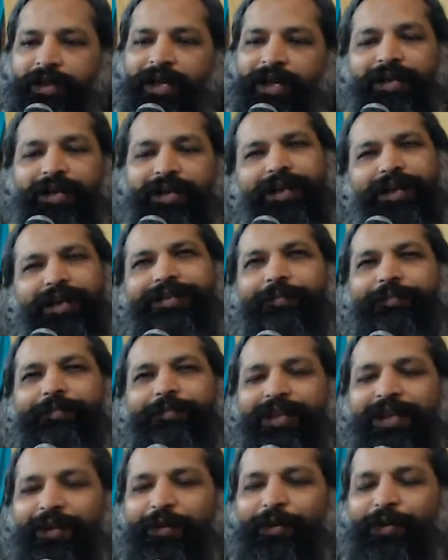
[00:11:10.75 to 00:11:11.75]
And
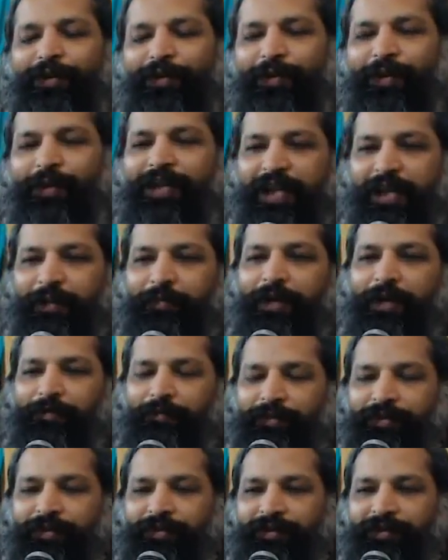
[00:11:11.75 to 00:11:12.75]
something unusual came
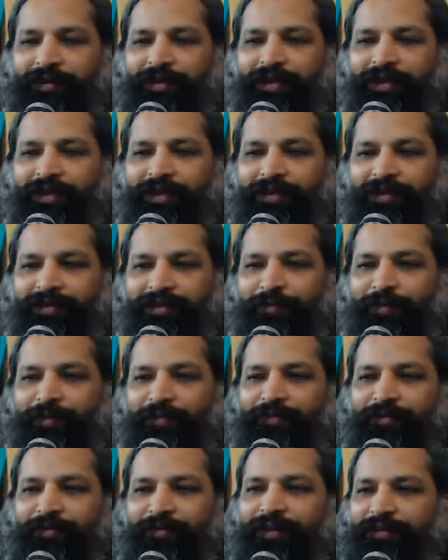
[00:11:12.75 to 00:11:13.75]
up in some
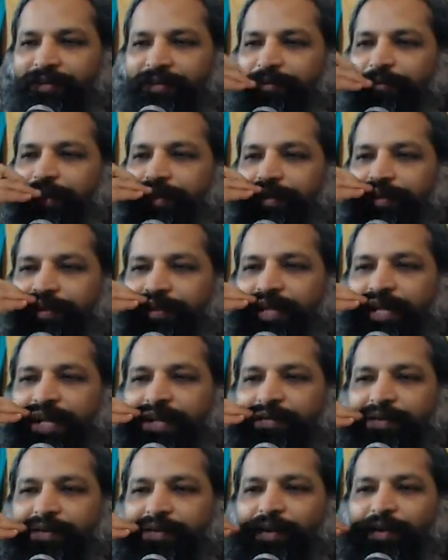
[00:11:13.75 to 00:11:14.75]
of these, which
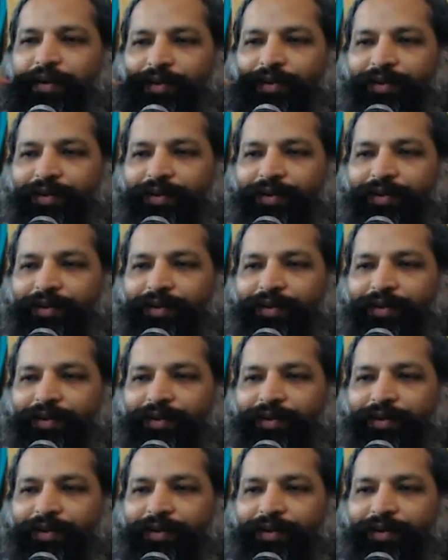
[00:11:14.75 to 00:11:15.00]
I thought